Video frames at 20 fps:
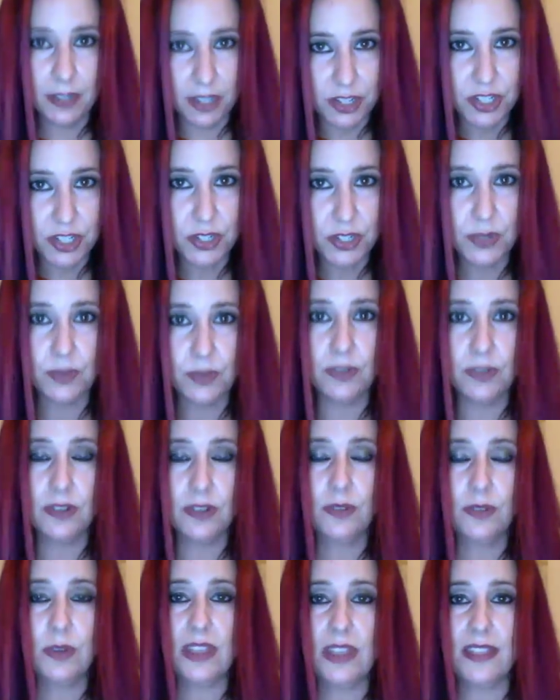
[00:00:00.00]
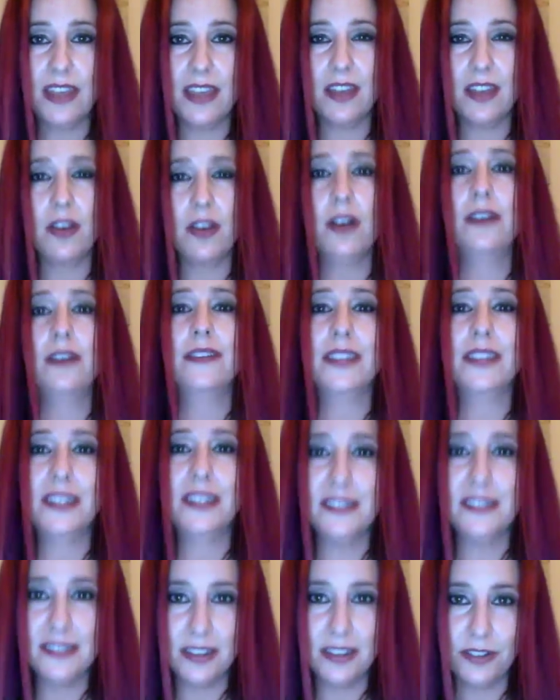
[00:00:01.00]
tune with that all that
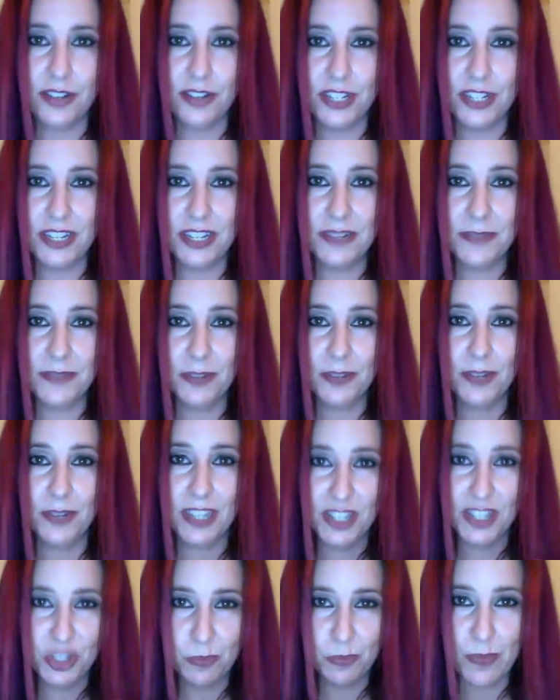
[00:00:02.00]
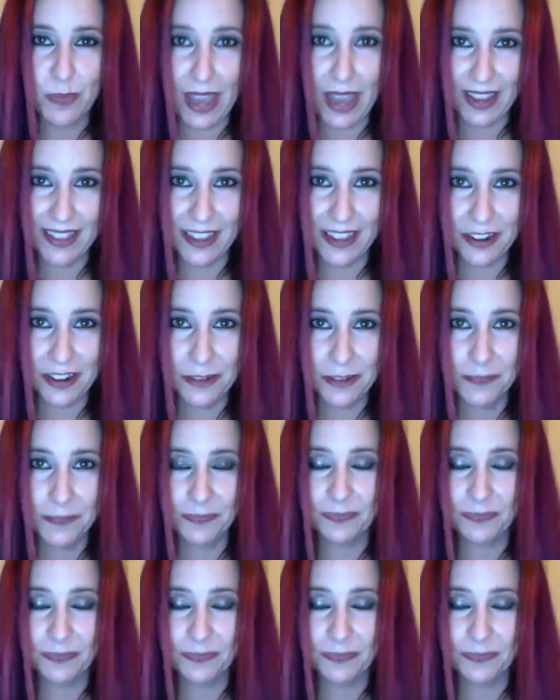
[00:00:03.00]
is energy. And I want to get you back there.